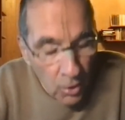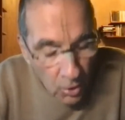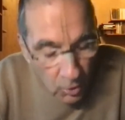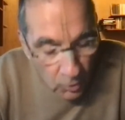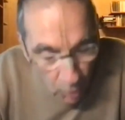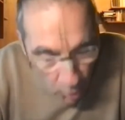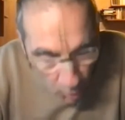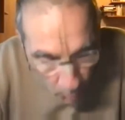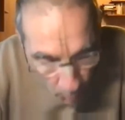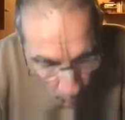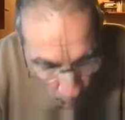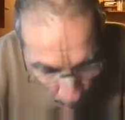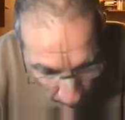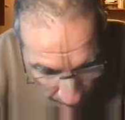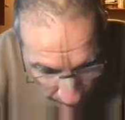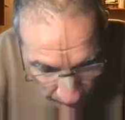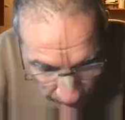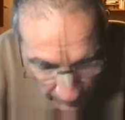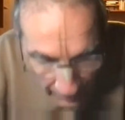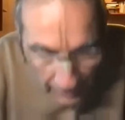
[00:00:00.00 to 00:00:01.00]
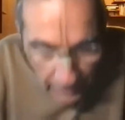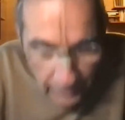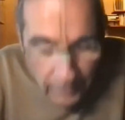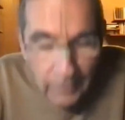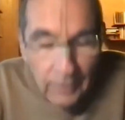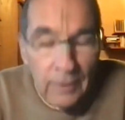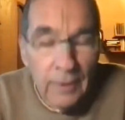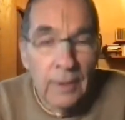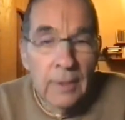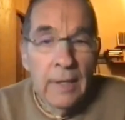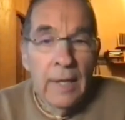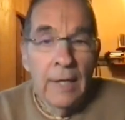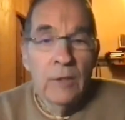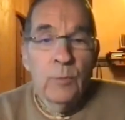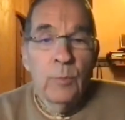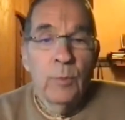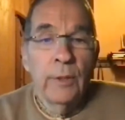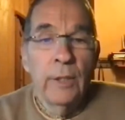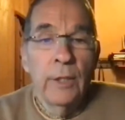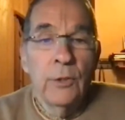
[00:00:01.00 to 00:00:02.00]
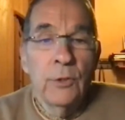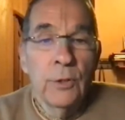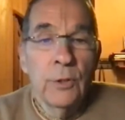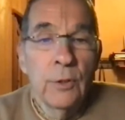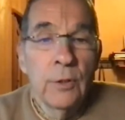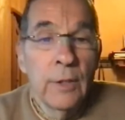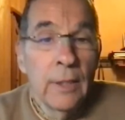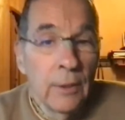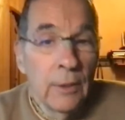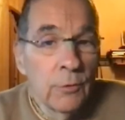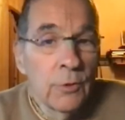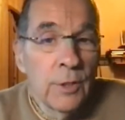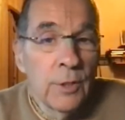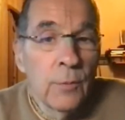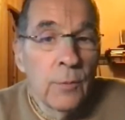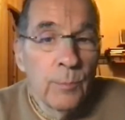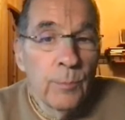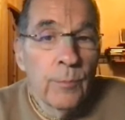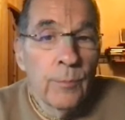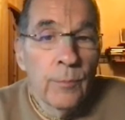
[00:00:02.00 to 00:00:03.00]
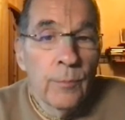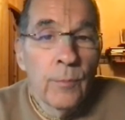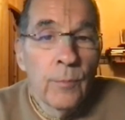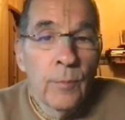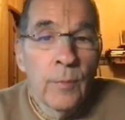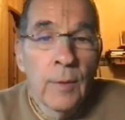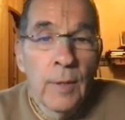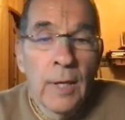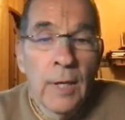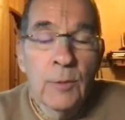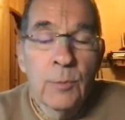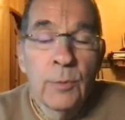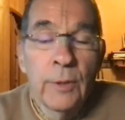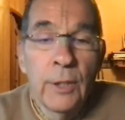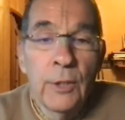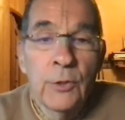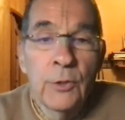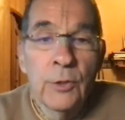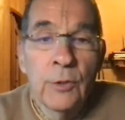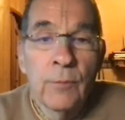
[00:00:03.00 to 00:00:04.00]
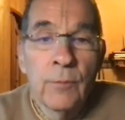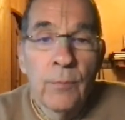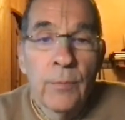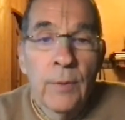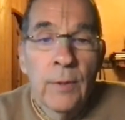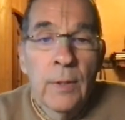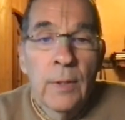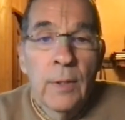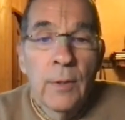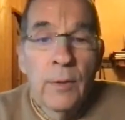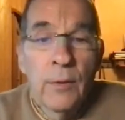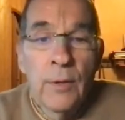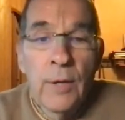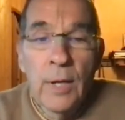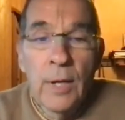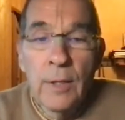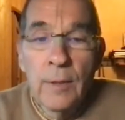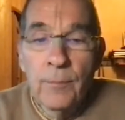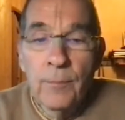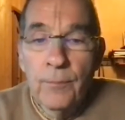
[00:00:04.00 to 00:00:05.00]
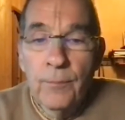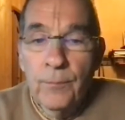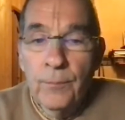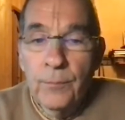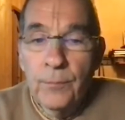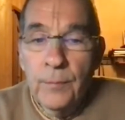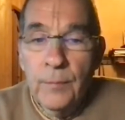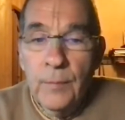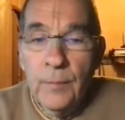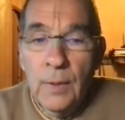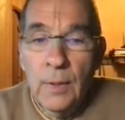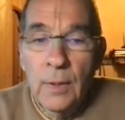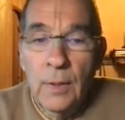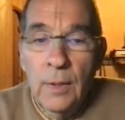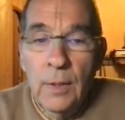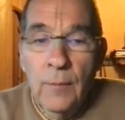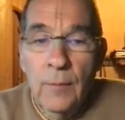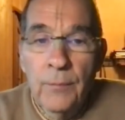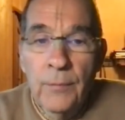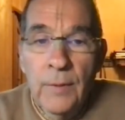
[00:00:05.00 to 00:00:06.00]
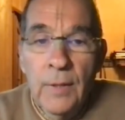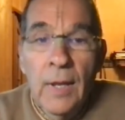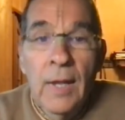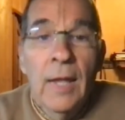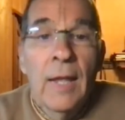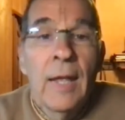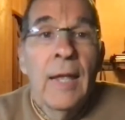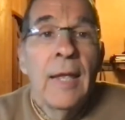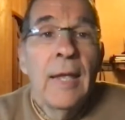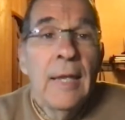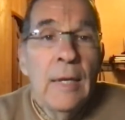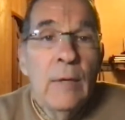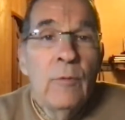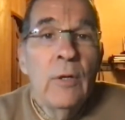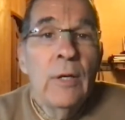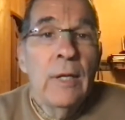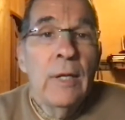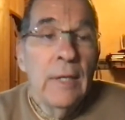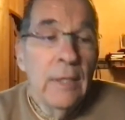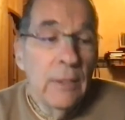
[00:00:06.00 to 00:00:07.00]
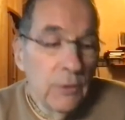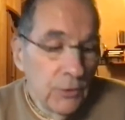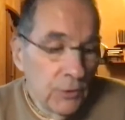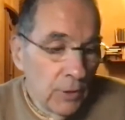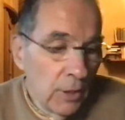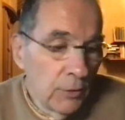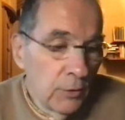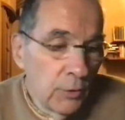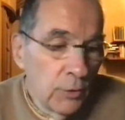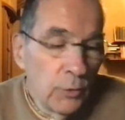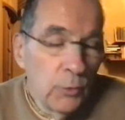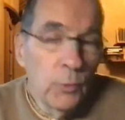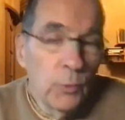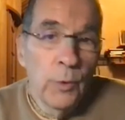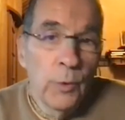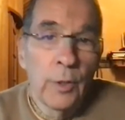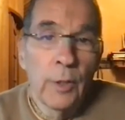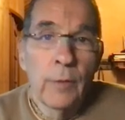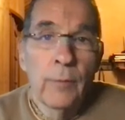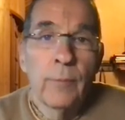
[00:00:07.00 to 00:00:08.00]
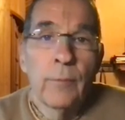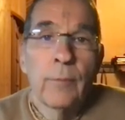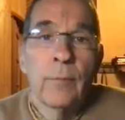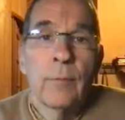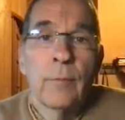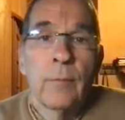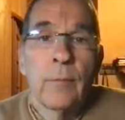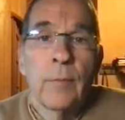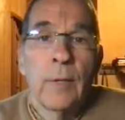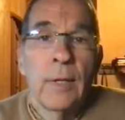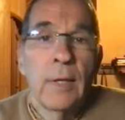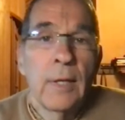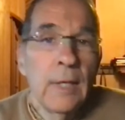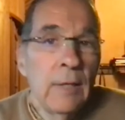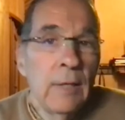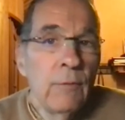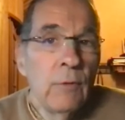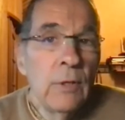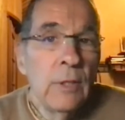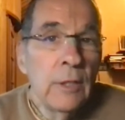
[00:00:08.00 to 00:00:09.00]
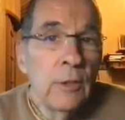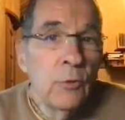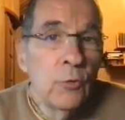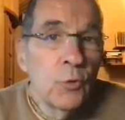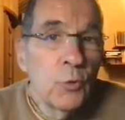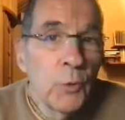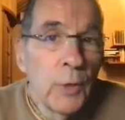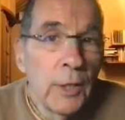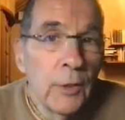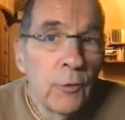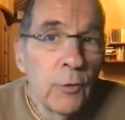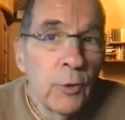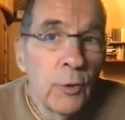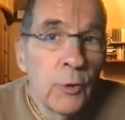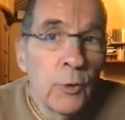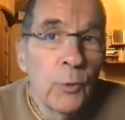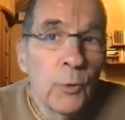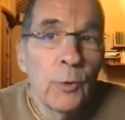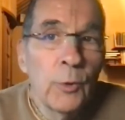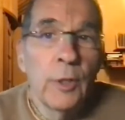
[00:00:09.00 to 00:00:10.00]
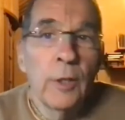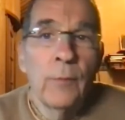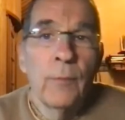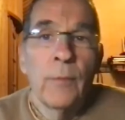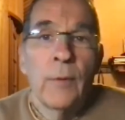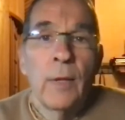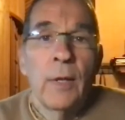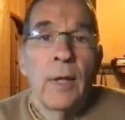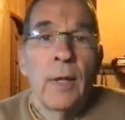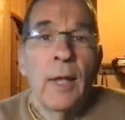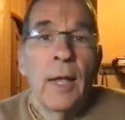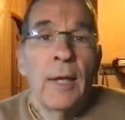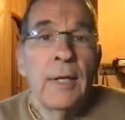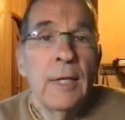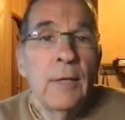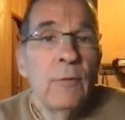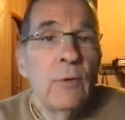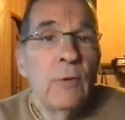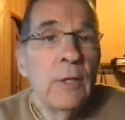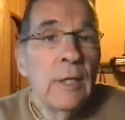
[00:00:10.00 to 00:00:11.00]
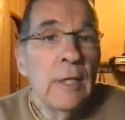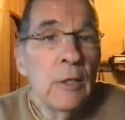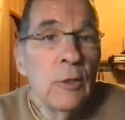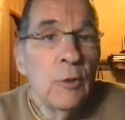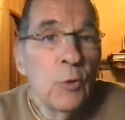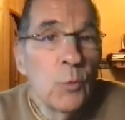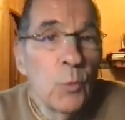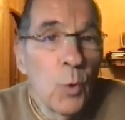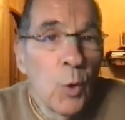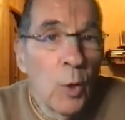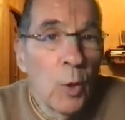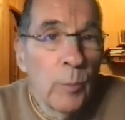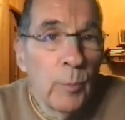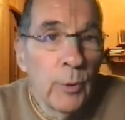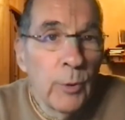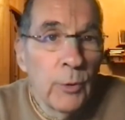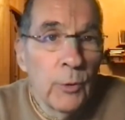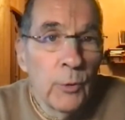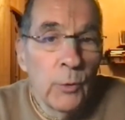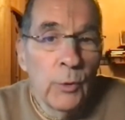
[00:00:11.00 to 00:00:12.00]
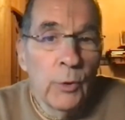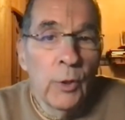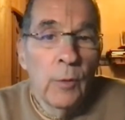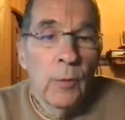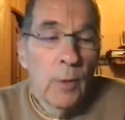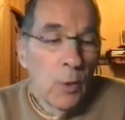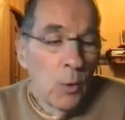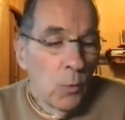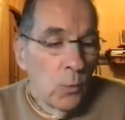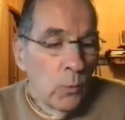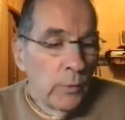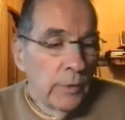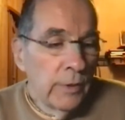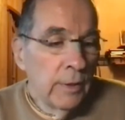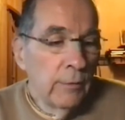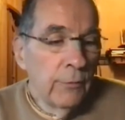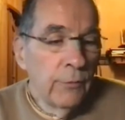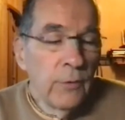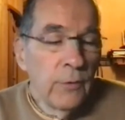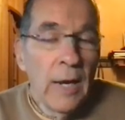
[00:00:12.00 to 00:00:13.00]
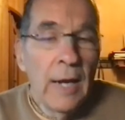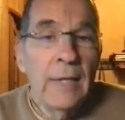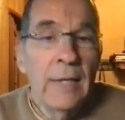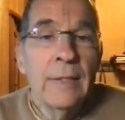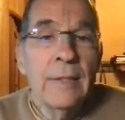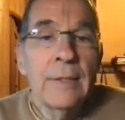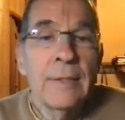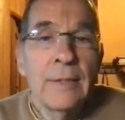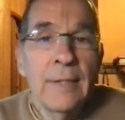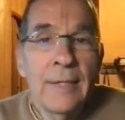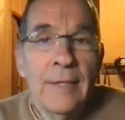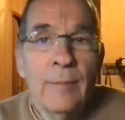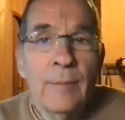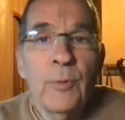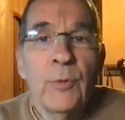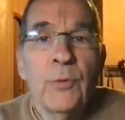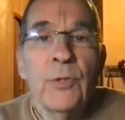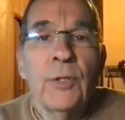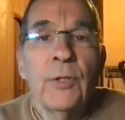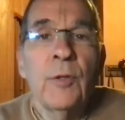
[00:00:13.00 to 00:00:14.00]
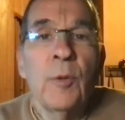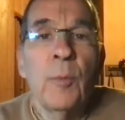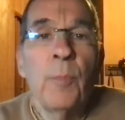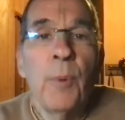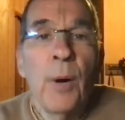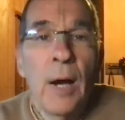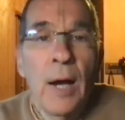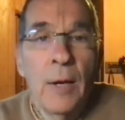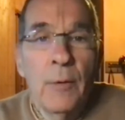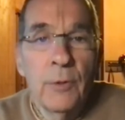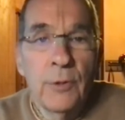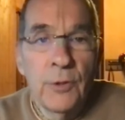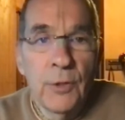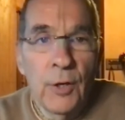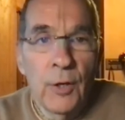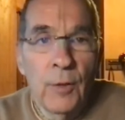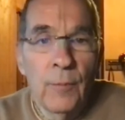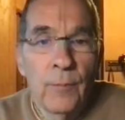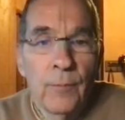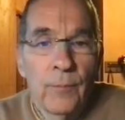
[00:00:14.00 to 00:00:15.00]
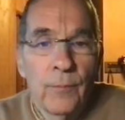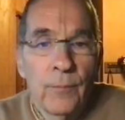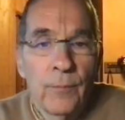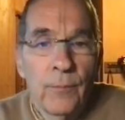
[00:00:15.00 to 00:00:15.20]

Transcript: along with that, the explanation, interesting explanation, that even in Satya Yuga, even in Treta Yuga, and even in Dwarpa Yuga, we can find examples in the Bhagavatam